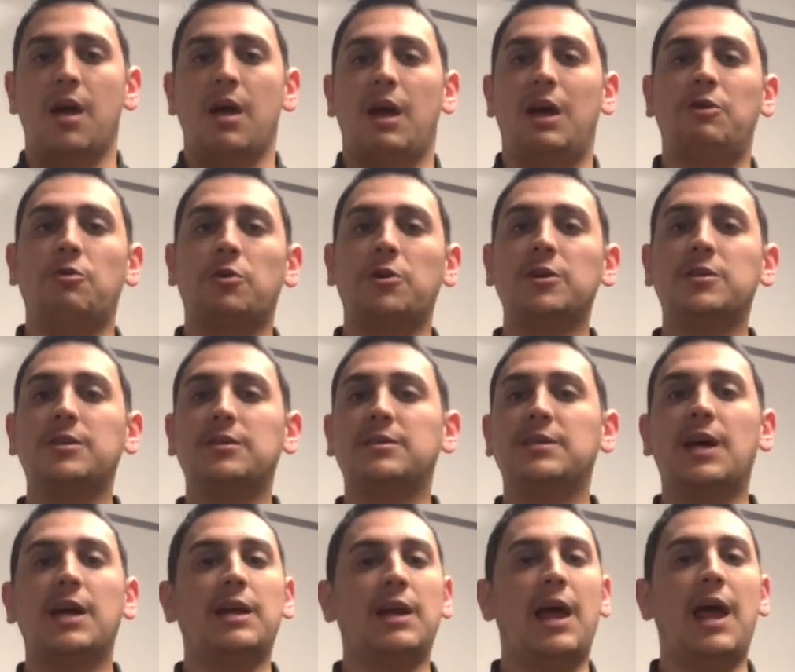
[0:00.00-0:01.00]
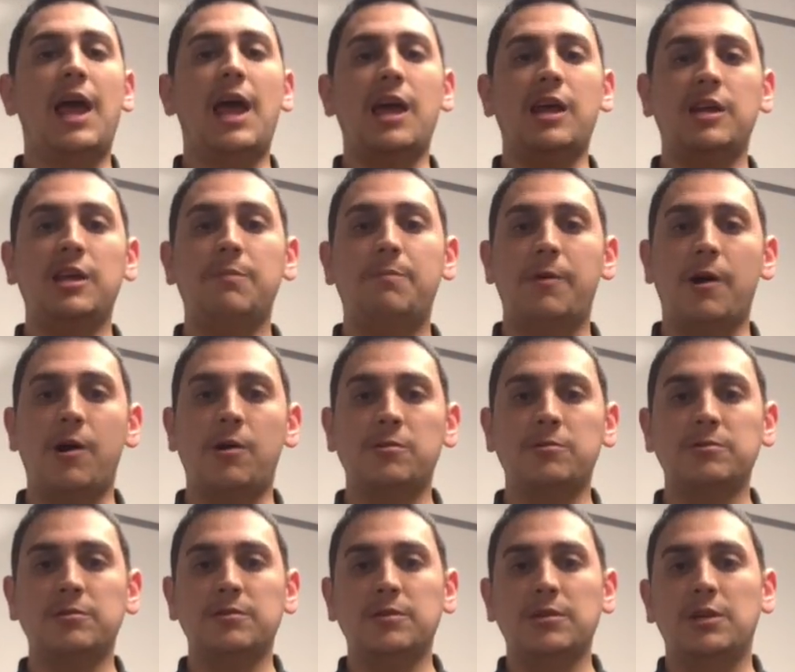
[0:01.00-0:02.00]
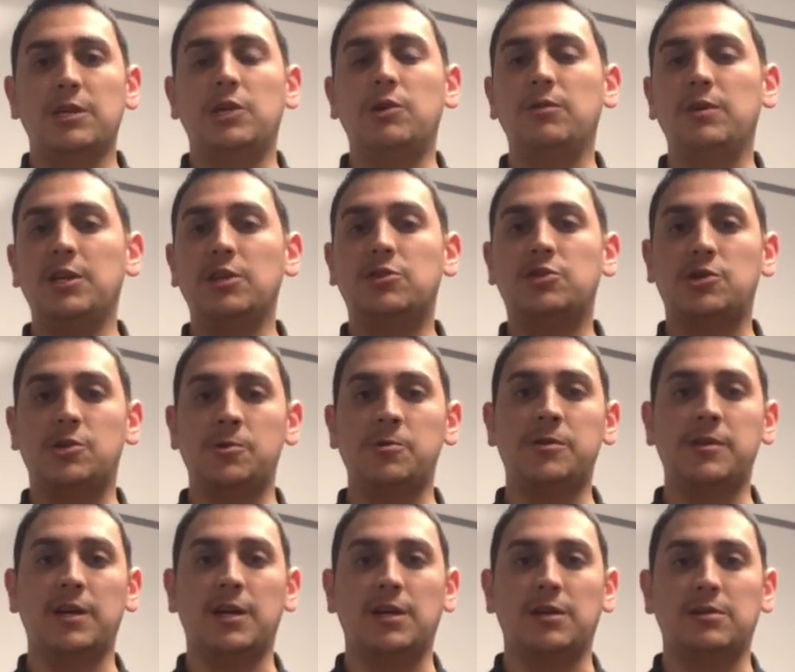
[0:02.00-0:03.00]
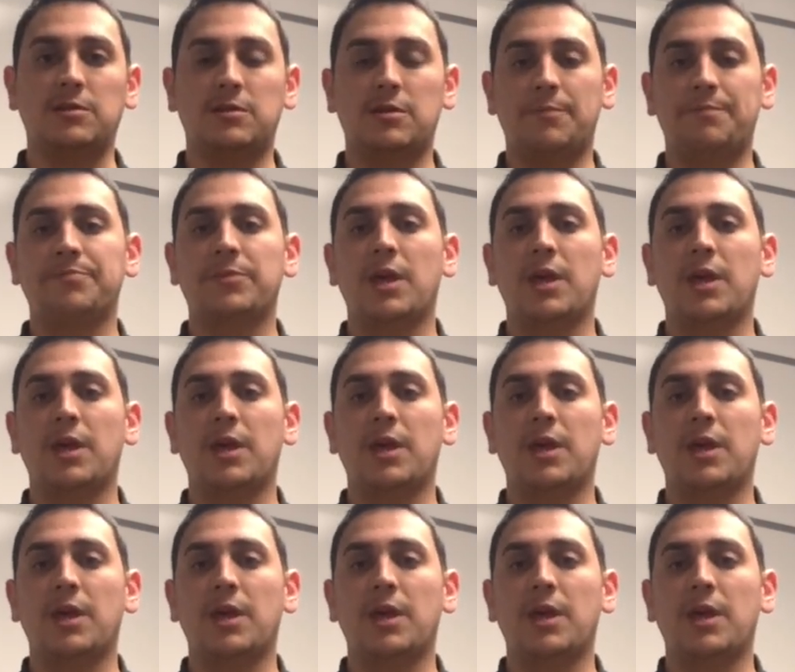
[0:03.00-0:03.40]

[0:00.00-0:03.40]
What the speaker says: In order to side any bone, you need 2 things.